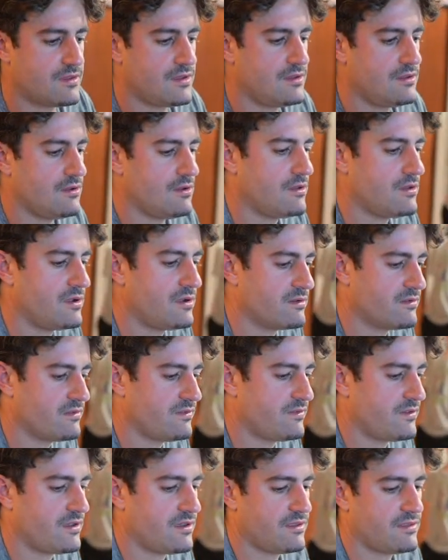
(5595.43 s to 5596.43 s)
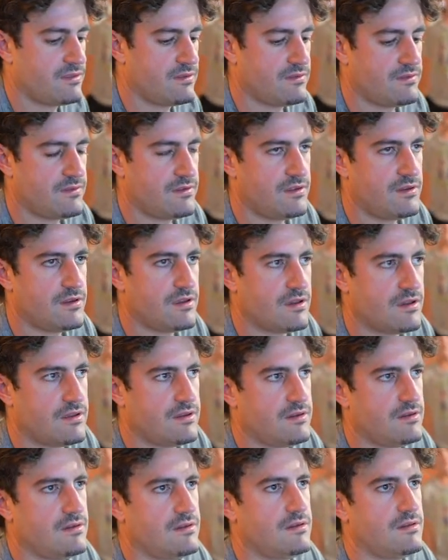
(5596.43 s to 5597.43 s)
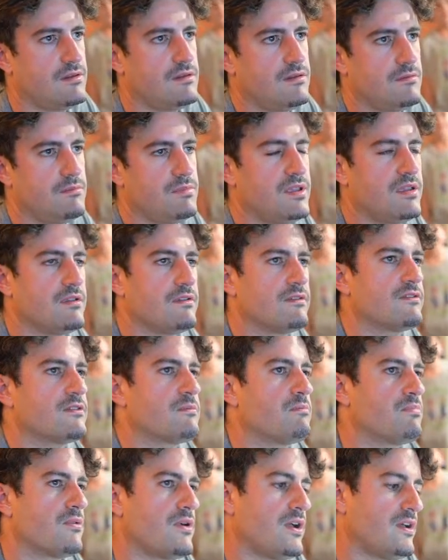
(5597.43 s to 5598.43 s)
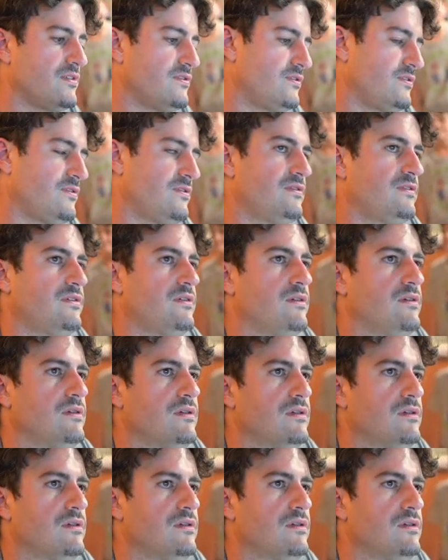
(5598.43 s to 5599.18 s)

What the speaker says: Can y'all hear Seth? Is he not being suppressed?